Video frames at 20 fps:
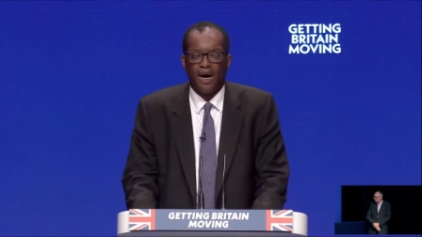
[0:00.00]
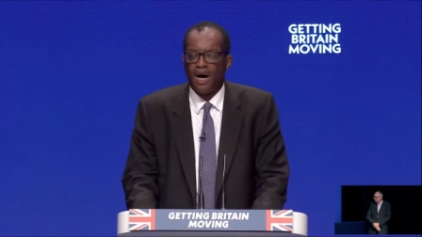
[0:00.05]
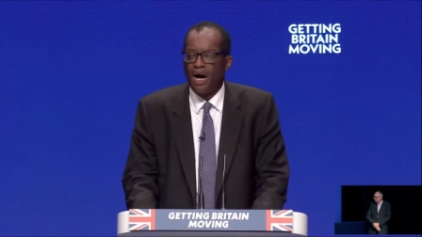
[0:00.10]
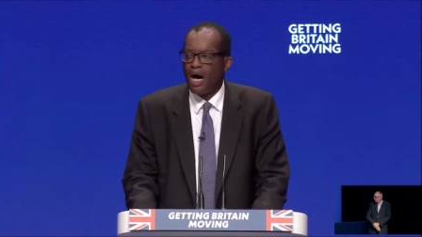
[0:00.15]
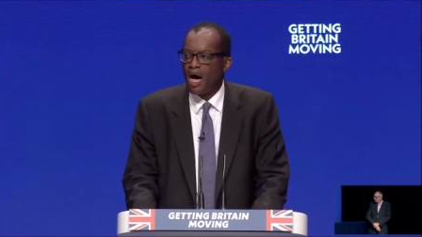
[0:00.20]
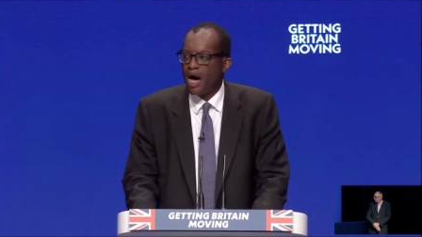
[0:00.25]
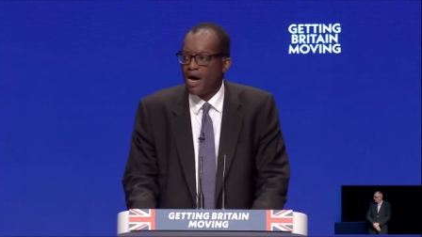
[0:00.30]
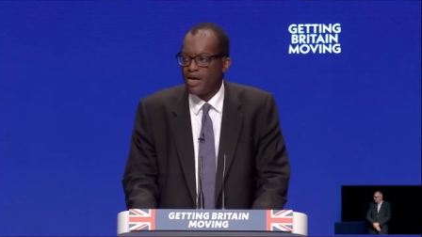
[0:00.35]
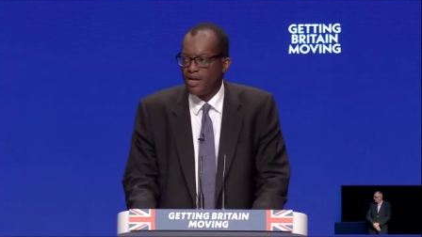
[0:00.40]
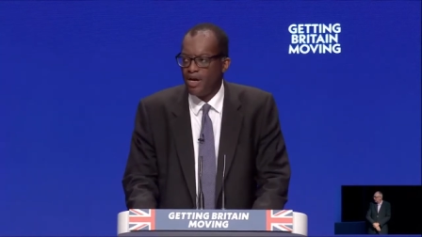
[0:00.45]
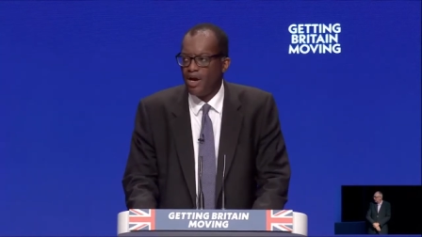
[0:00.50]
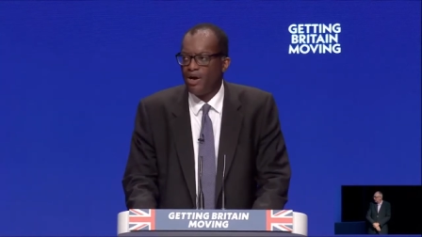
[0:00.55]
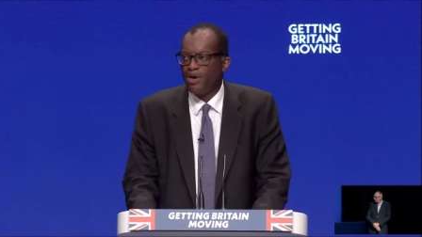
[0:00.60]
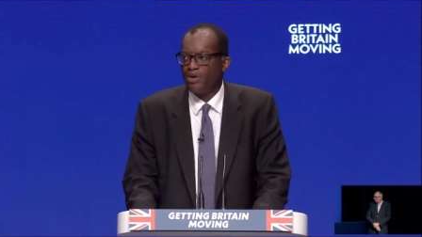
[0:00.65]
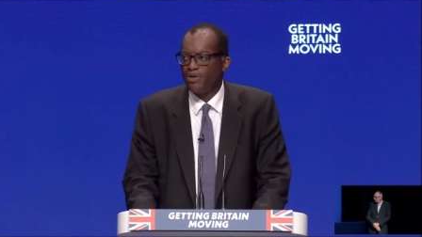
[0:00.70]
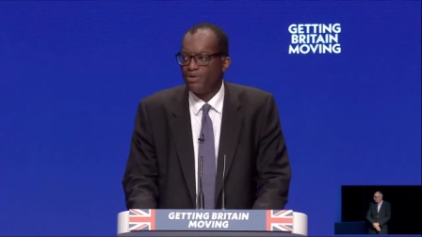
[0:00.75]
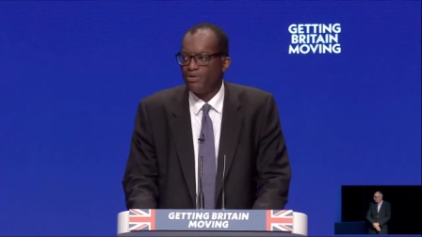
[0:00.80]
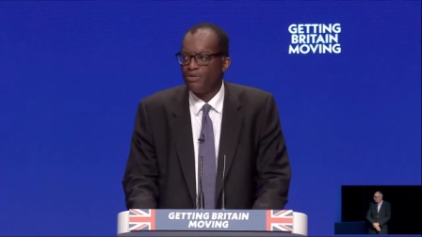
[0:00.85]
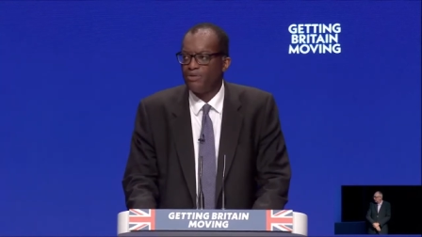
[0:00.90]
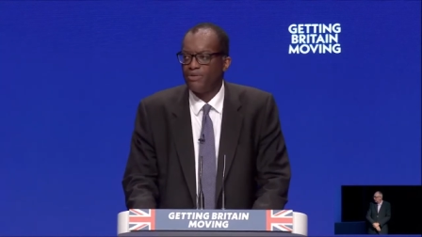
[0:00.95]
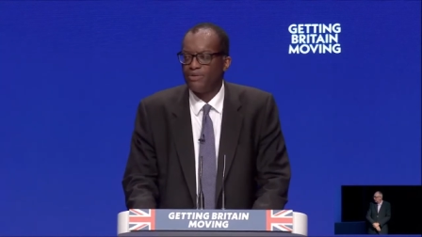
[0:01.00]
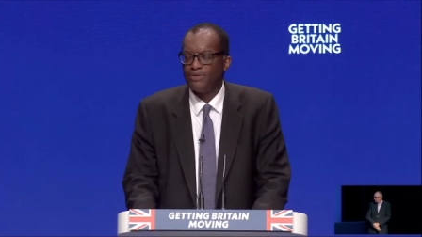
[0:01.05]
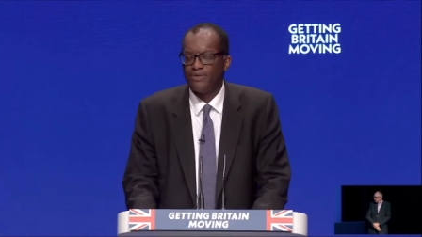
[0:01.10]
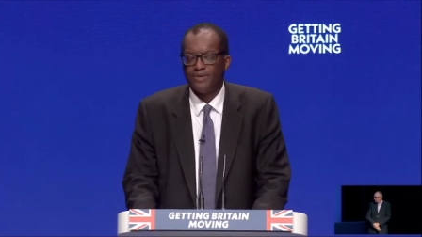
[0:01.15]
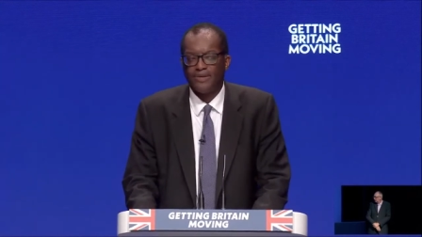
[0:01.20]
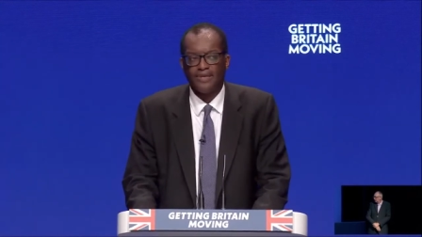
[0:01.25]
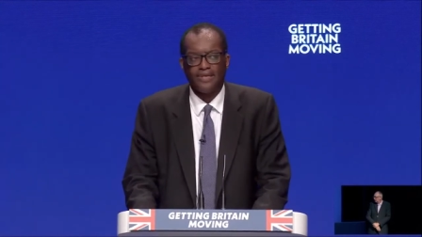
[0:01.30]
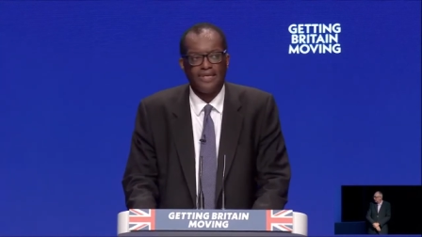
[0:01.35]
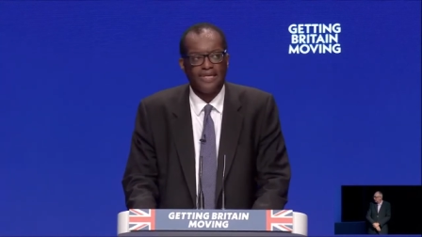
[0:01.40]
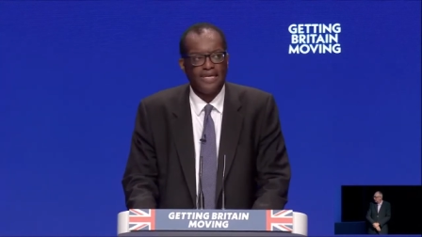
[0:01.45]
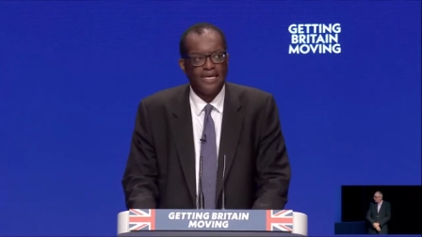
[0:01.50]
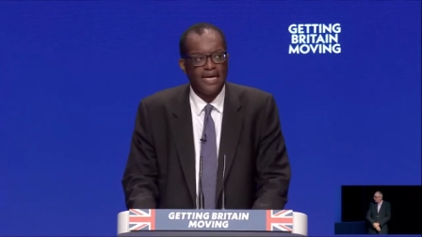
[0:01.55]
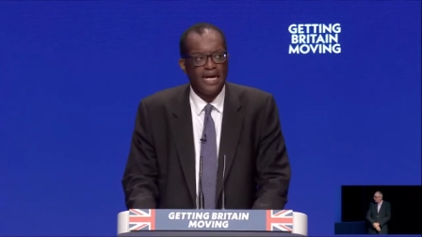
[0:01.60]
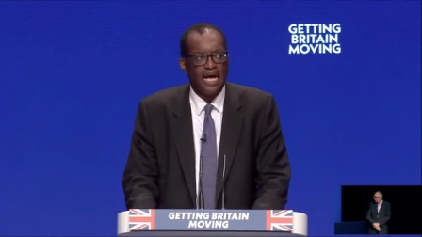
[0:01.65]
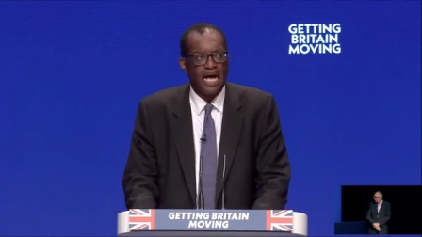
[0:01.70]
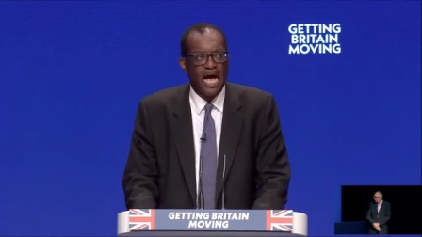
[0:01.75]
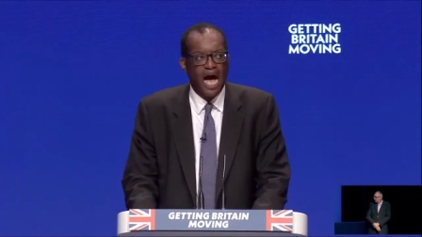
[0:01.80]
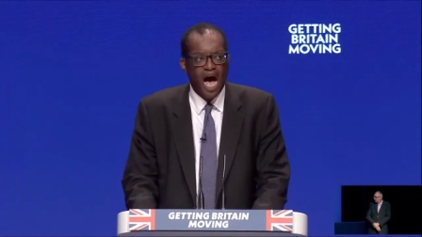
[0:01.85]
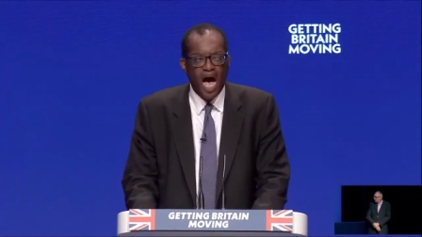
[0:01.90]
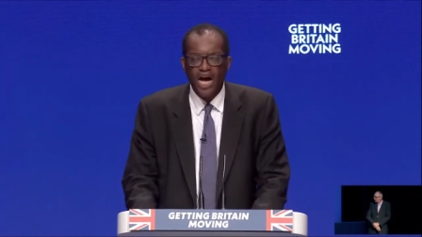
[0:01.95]
I know,
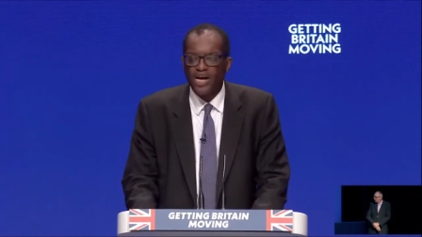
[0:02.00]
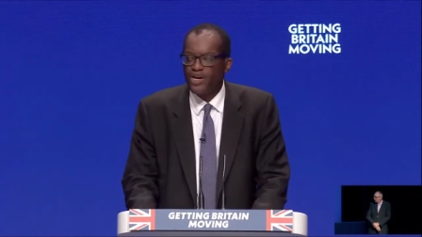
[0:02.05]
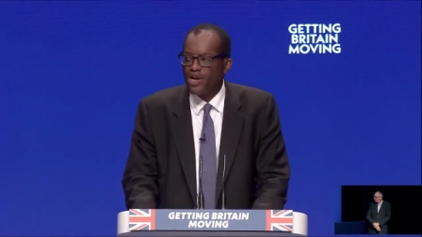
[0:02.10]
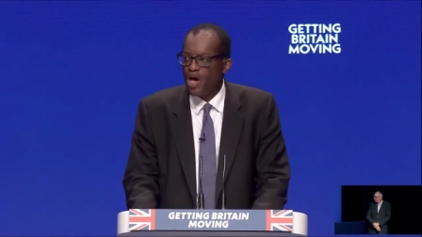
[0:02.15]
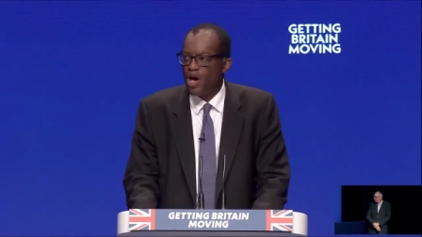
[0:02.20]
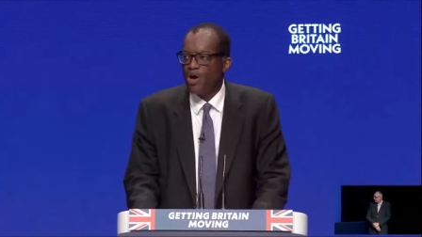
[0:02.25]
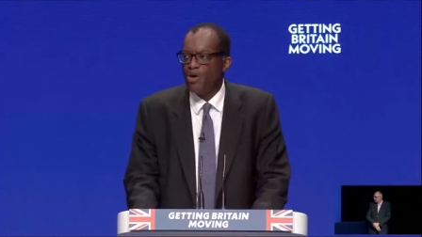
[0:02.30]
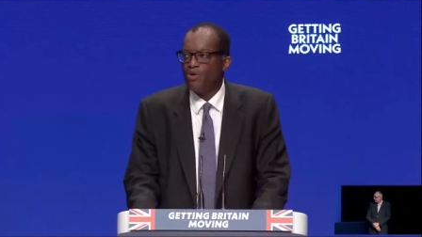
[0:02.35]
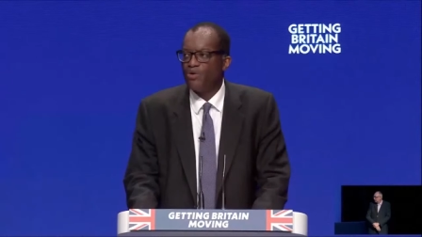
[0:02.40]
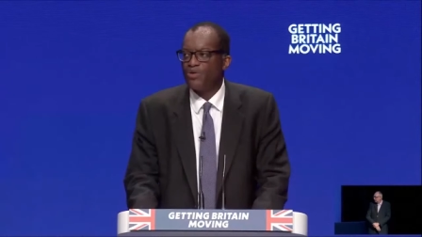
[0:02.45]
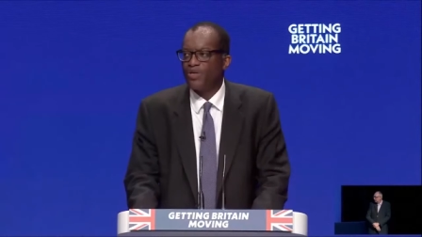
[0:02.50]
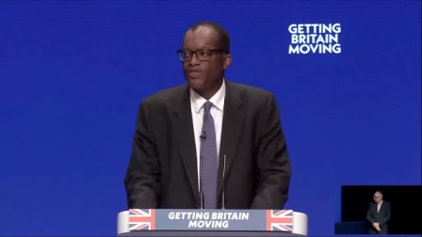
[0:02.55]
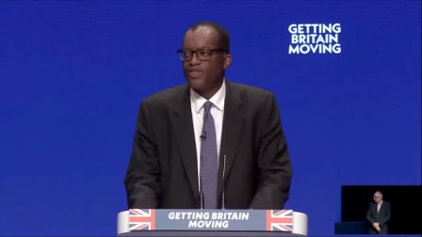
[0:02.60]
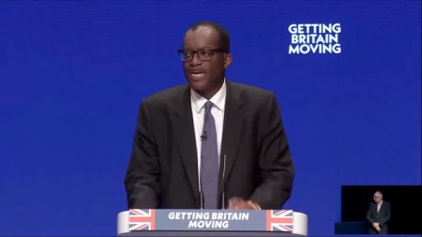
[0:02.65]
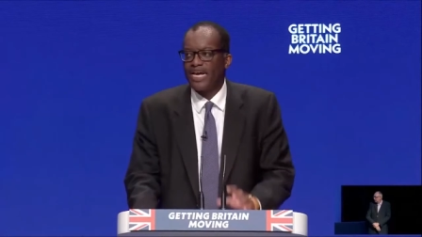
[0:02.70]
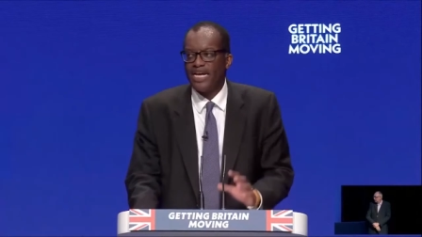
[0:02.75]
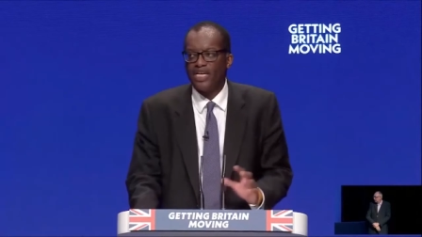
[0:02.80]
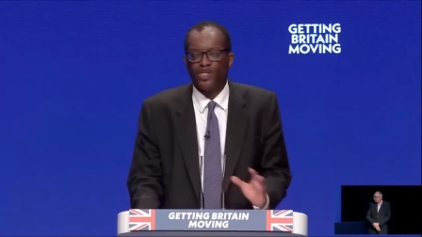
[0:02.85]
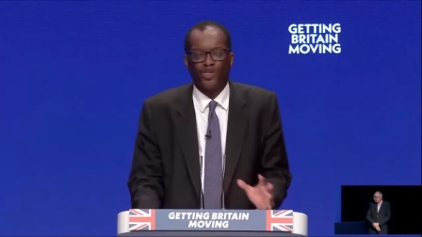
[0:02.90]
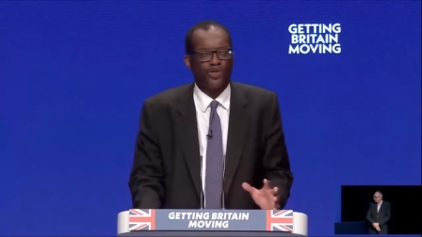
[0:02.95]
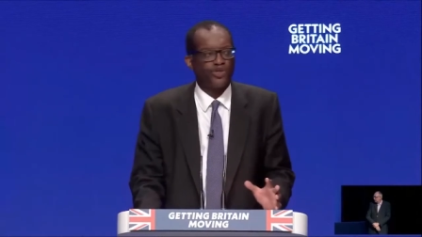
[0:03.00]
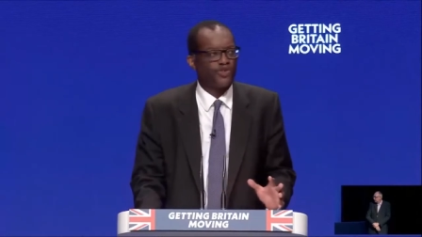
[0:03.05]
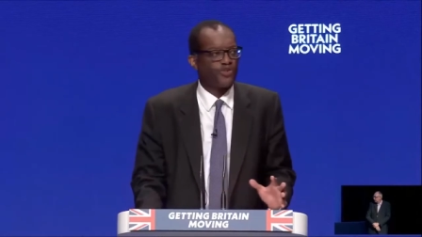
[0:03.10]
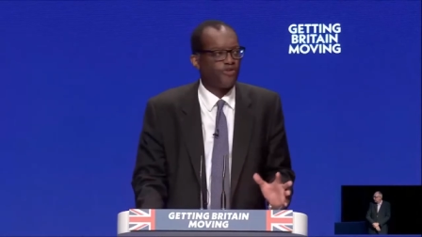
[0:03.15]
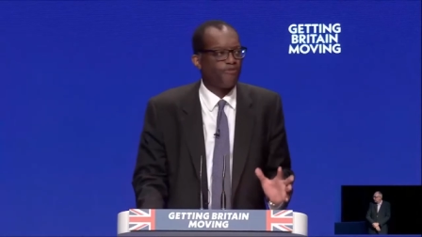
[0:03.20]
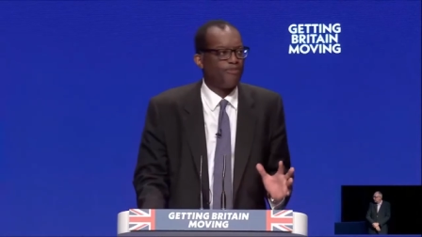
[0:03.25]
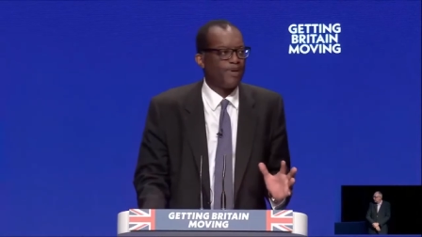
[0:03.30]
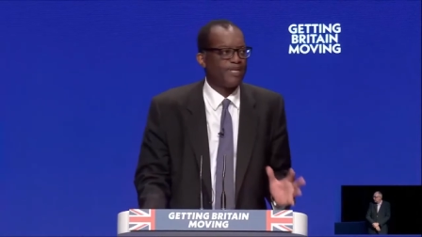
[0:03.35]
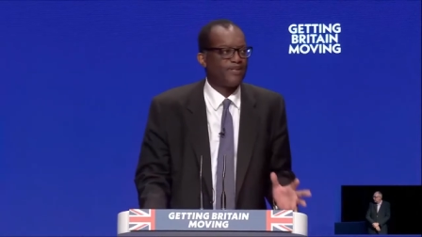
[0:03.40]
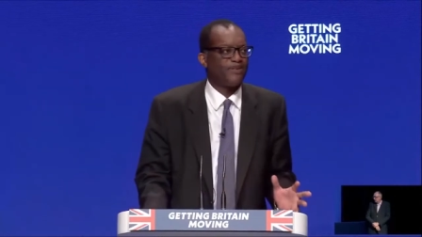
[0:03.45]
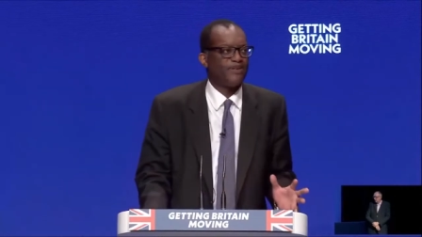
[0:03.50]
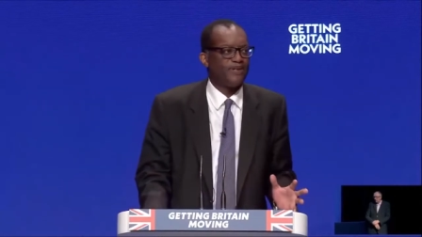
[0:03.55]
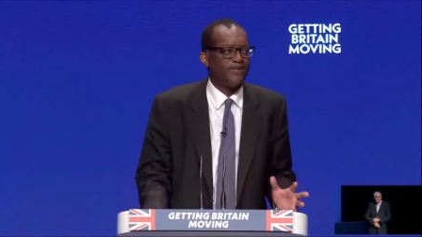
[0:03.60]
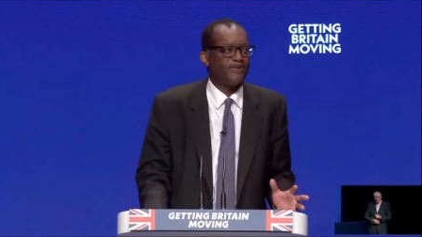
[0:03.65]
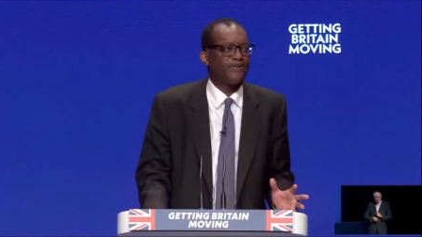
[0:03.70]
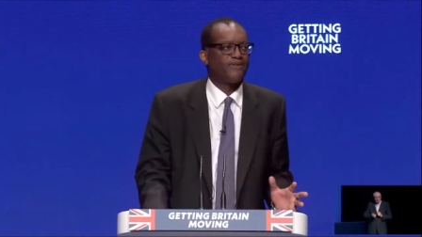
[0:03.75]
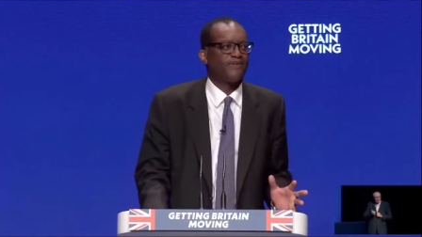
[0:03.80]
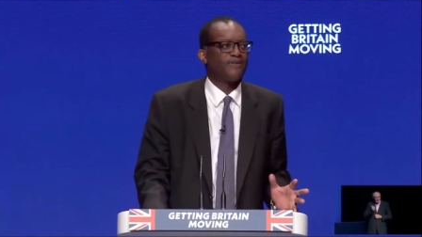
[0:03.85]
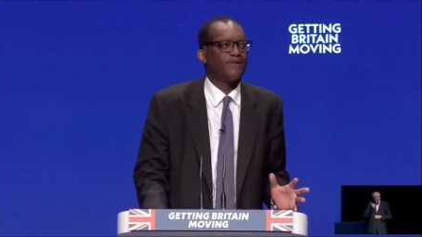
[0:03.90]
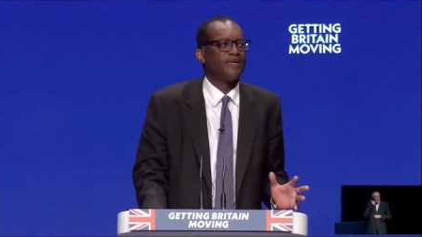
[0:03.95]
I know that the interests of
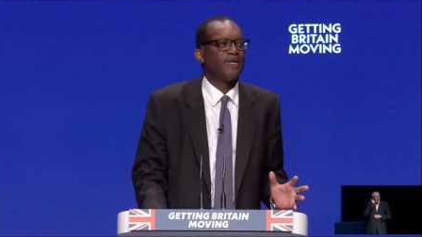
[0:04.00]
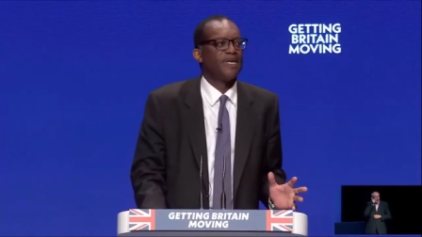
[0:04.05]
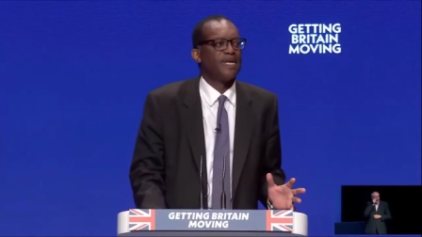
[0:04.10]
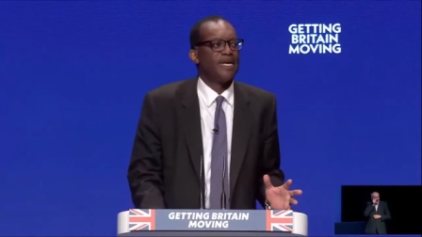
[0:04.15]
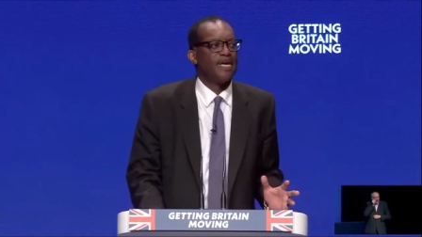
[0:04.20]
business